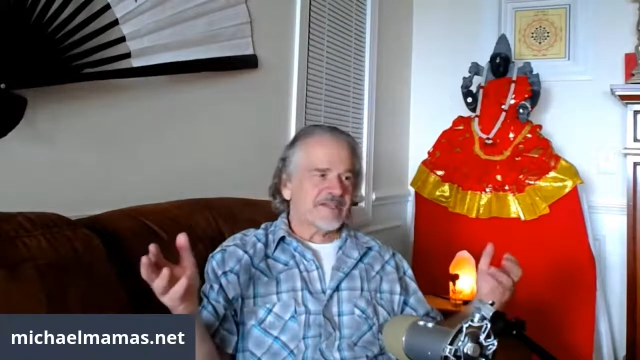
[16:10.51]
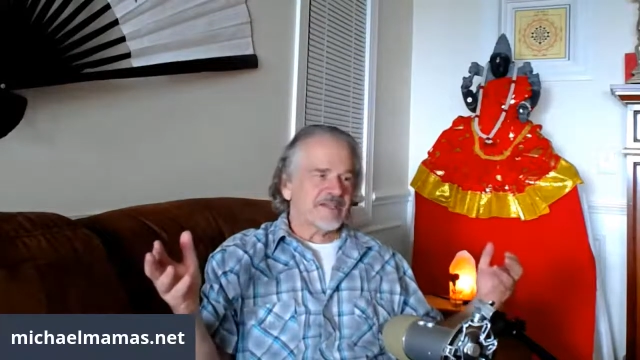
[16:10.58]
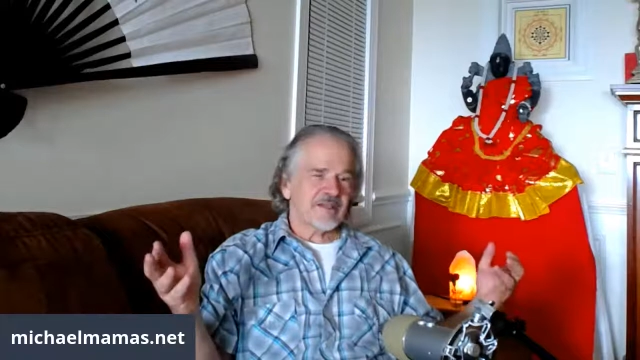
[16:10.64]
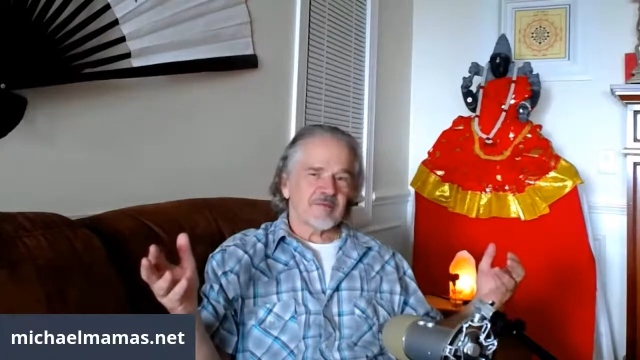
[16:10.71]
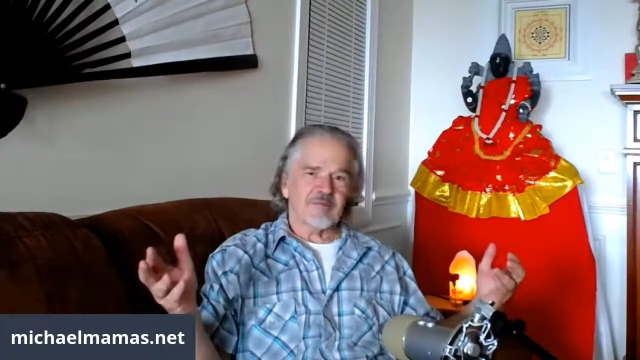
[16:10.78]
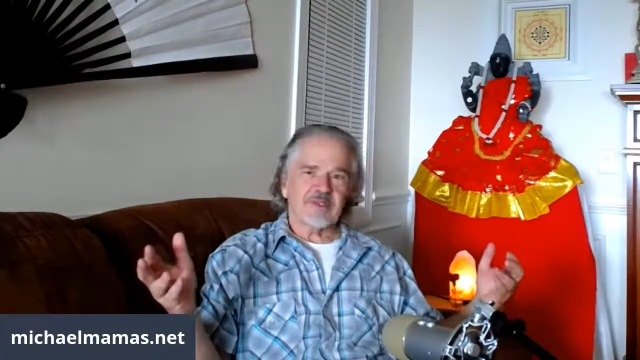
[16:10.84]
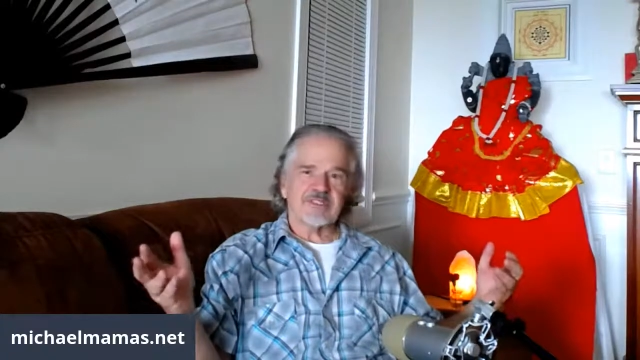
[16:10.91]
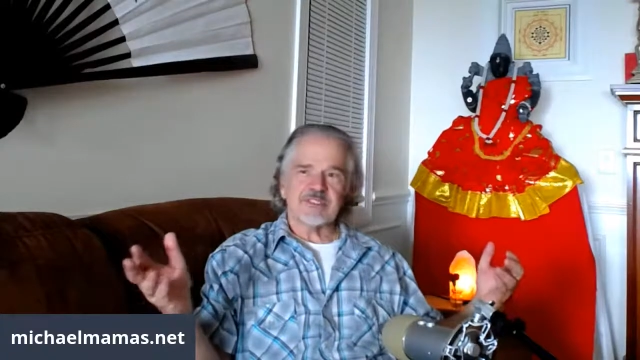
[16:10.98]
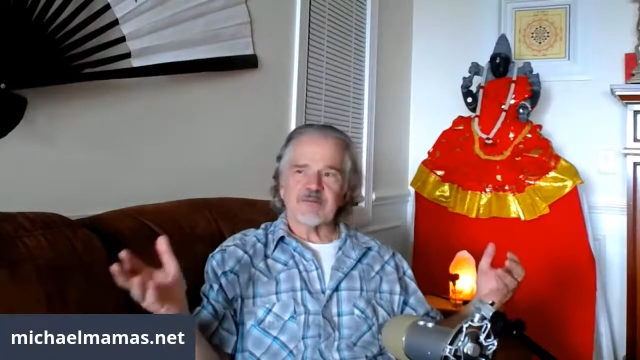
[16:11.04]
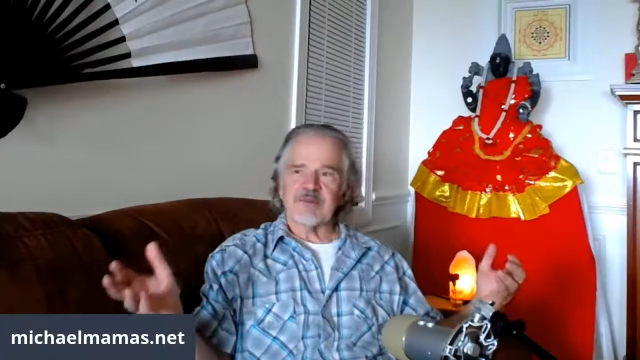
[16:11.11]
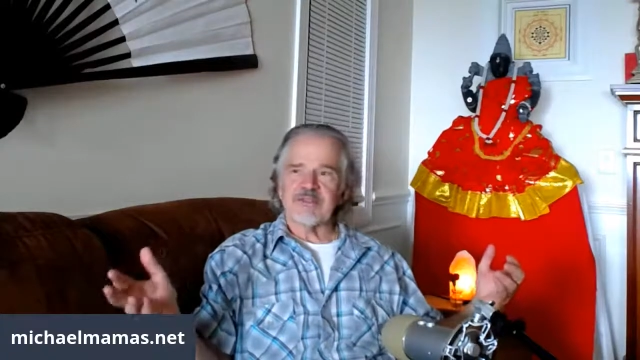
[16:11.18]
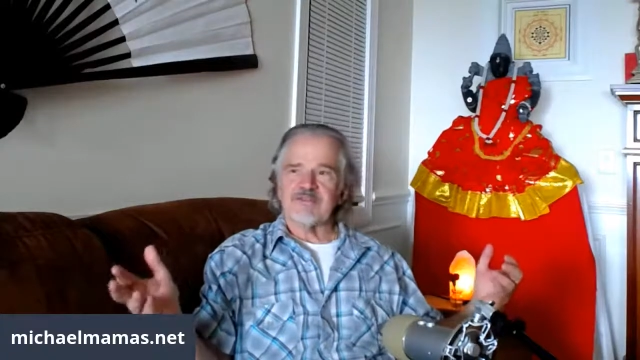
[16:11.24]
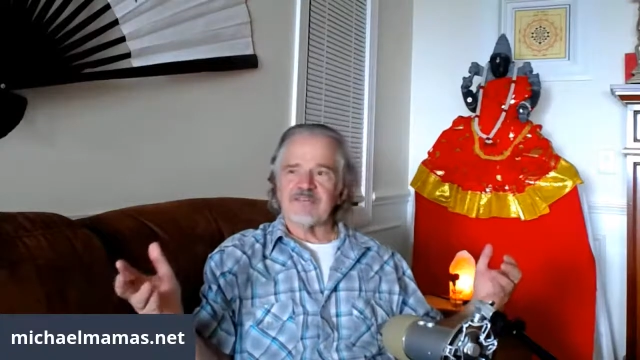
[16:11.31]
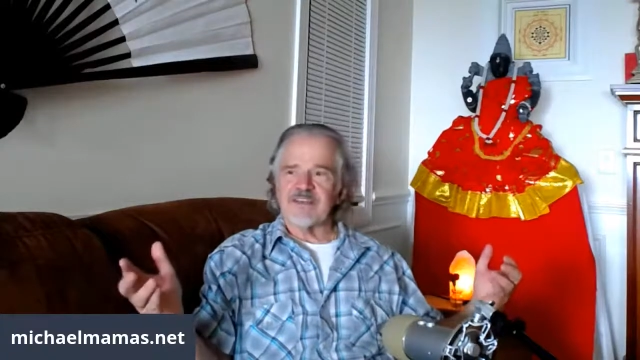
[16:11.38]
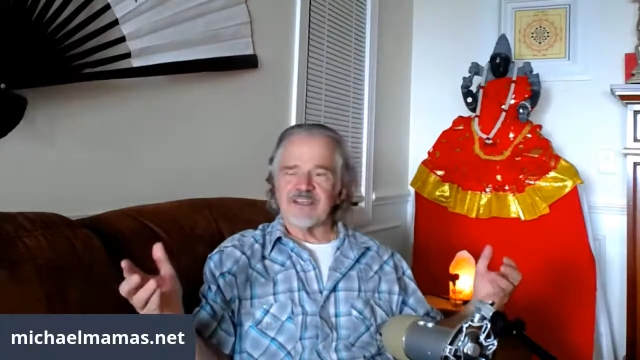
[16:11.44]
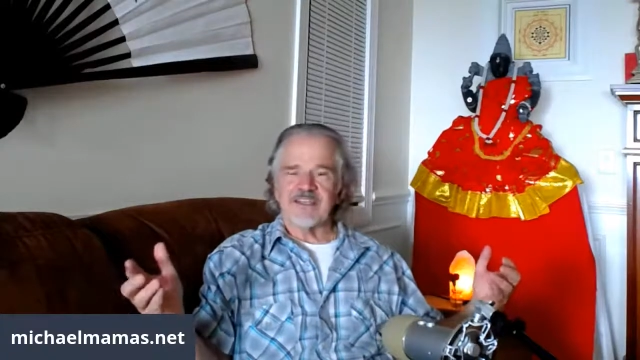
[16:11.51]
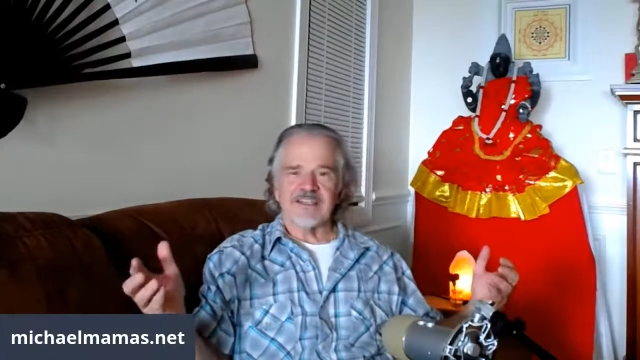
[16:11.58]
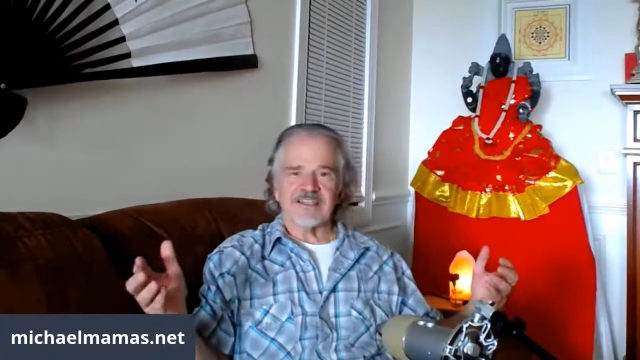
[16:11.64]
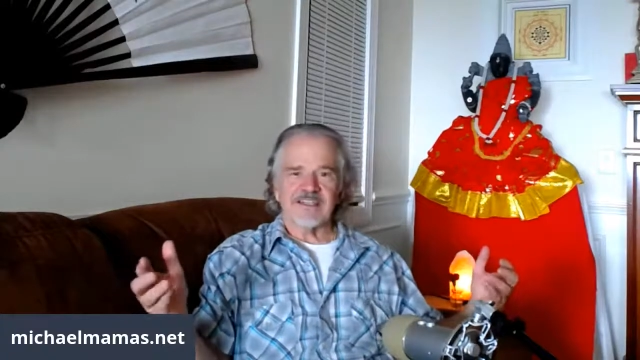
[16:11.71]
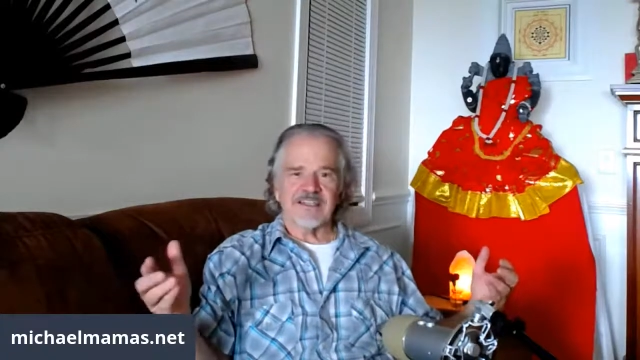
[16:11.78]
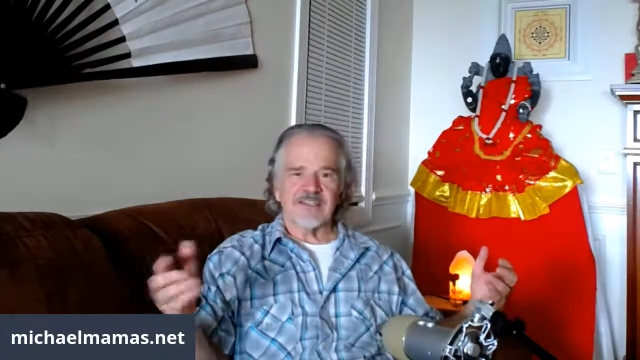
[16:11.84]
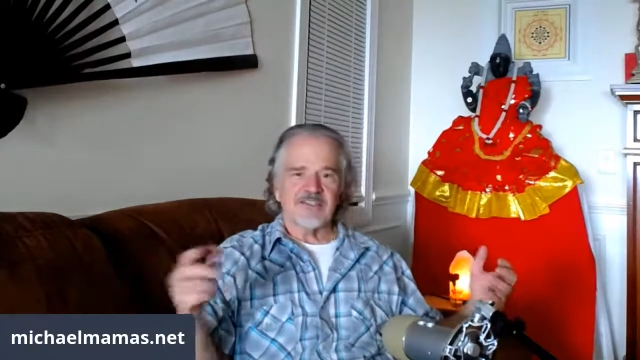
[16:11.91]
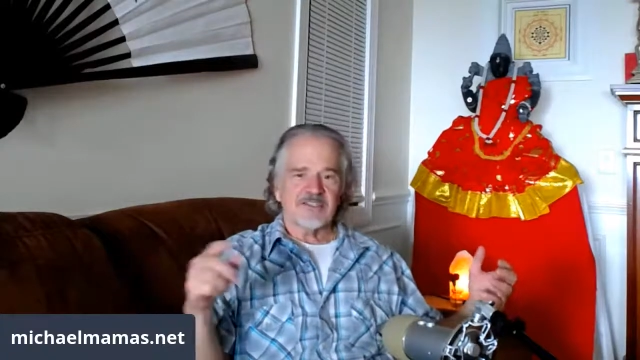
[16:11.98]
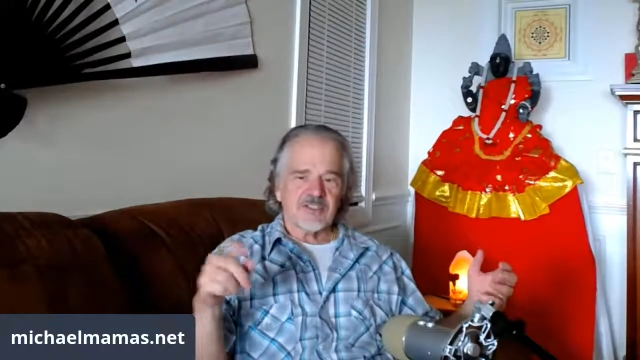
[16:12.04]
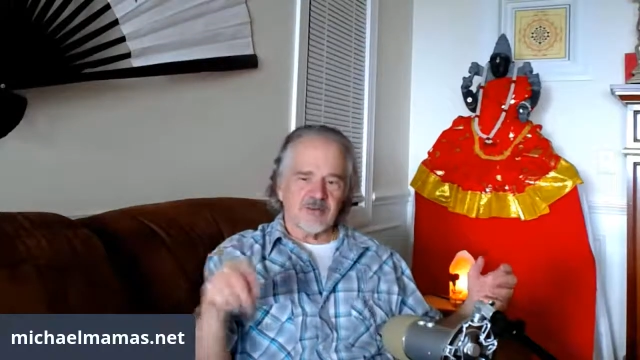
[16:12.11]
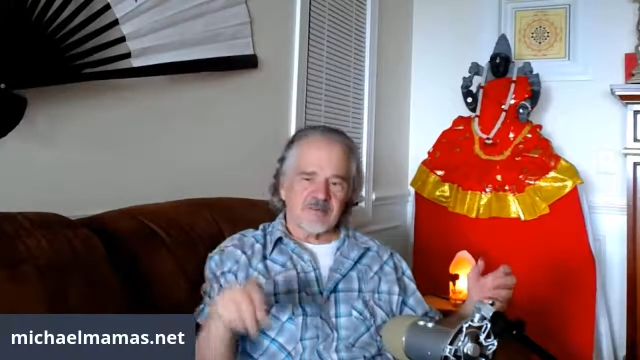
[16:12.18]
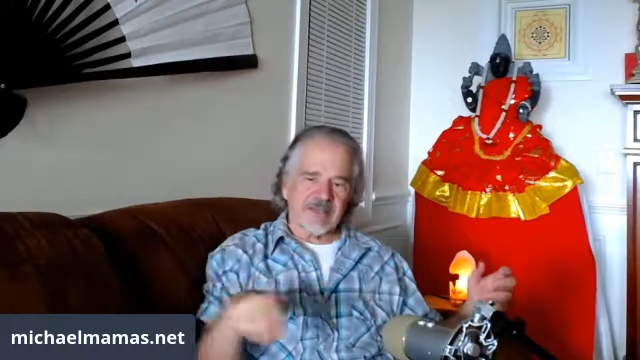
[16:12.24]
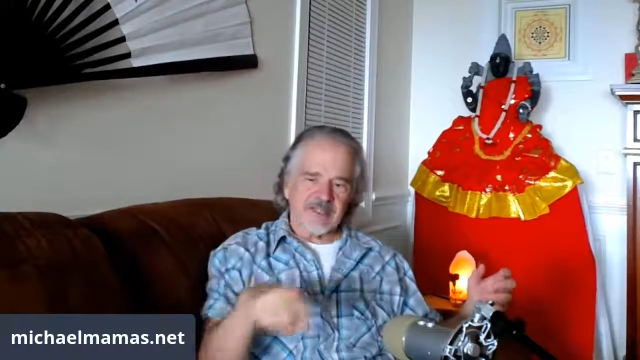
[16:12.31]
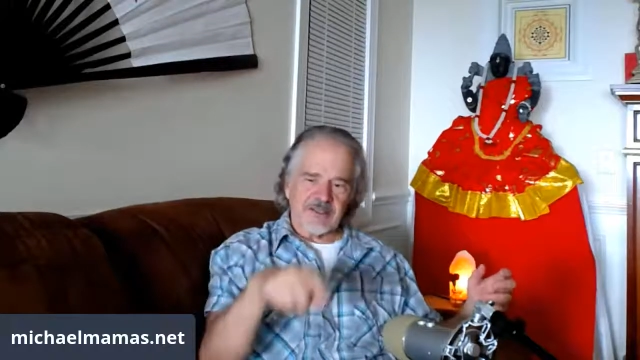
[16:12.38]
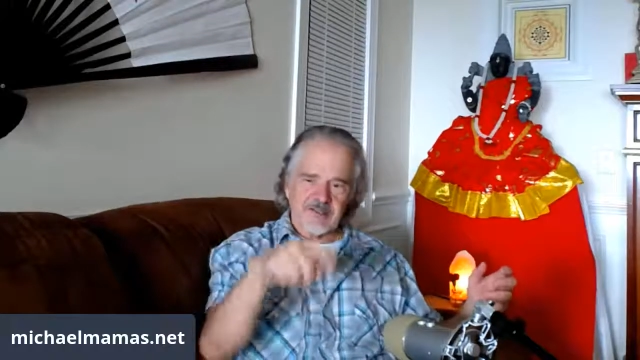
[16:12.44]
to the principle in Vedic literature
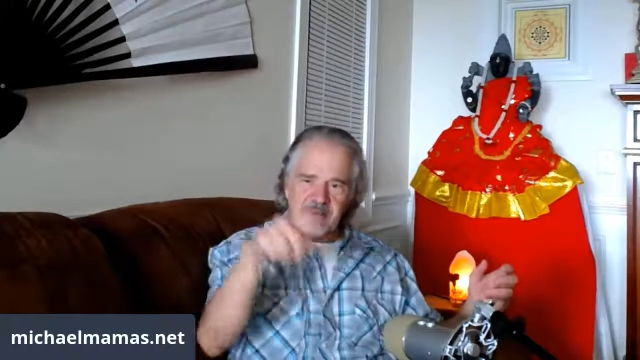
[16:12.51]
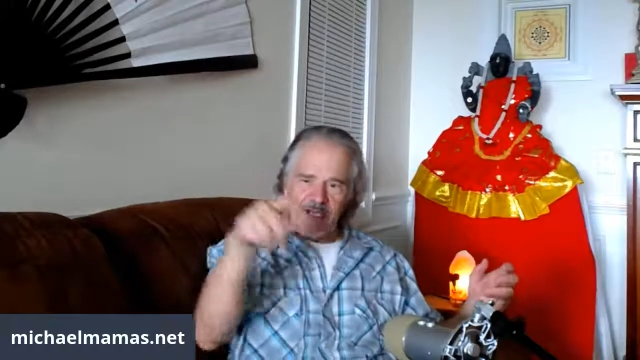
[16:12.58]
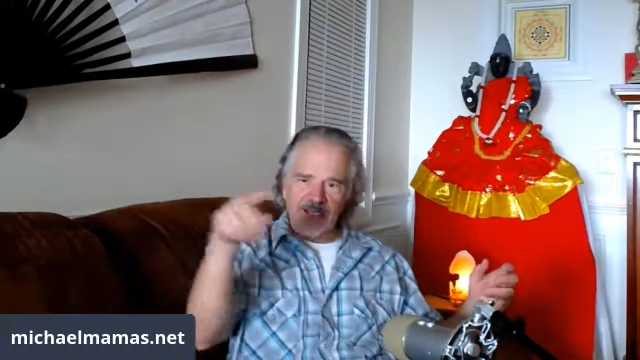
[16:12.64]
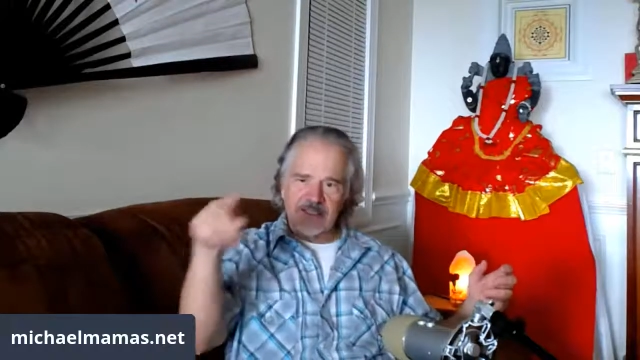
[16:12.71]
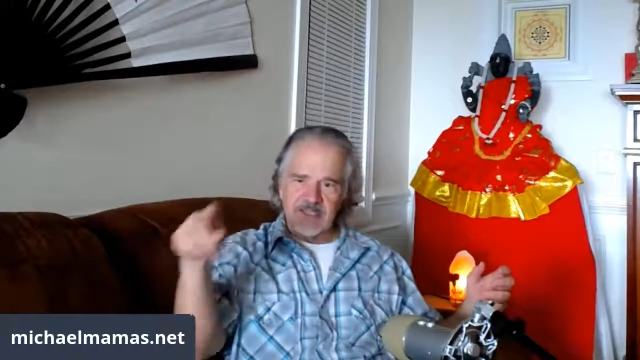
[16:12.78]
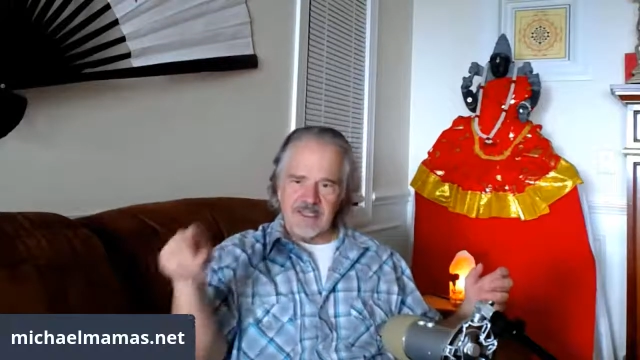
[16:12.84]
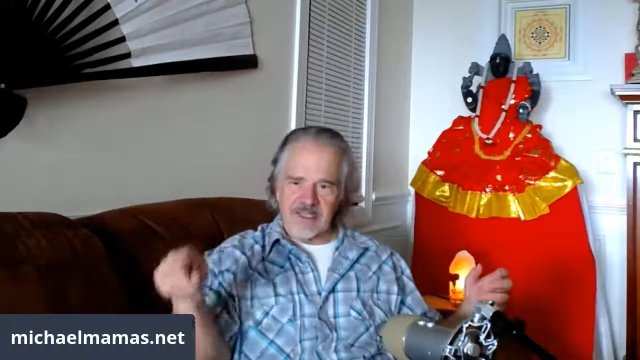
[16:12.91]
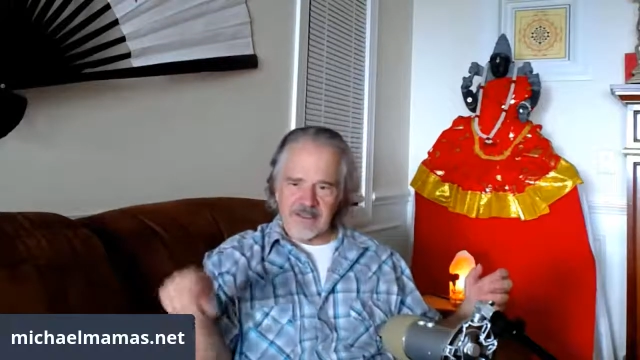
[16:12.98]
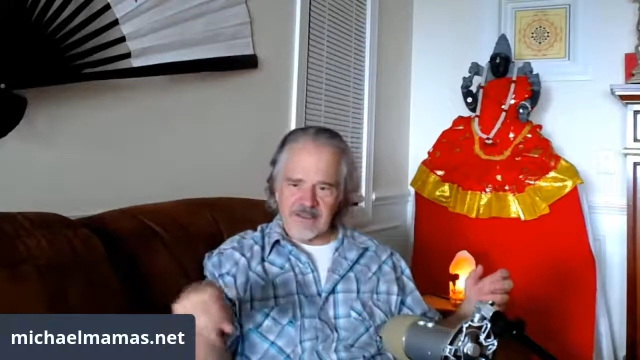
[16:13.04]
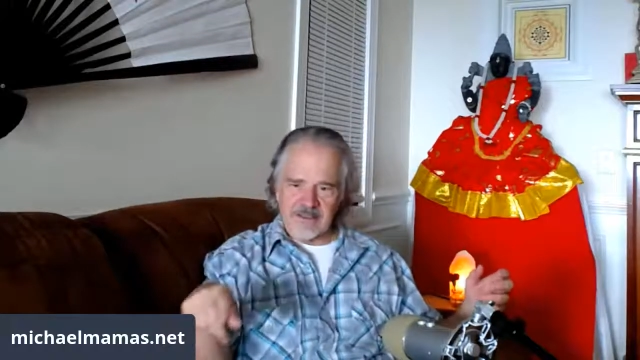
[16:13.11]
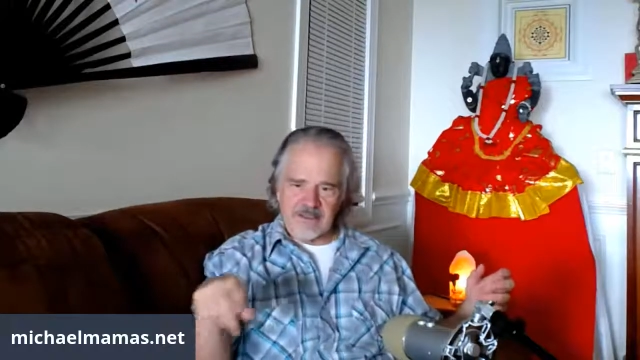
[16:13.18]
about the mandala.